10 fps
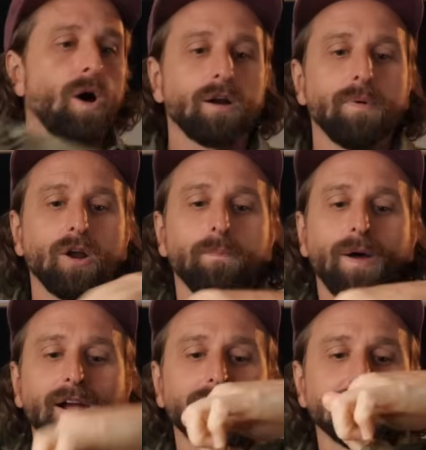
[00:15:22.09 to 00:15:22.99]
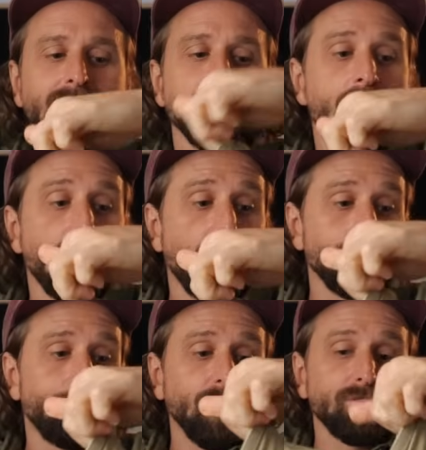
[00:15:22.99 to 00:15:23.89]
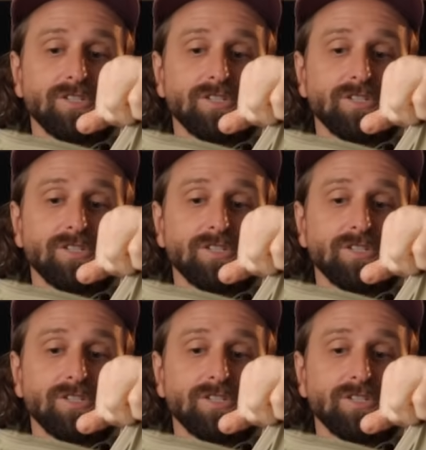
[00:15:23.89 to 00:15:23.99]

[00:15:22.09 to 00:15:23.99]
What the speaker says: Water bottle pockets on both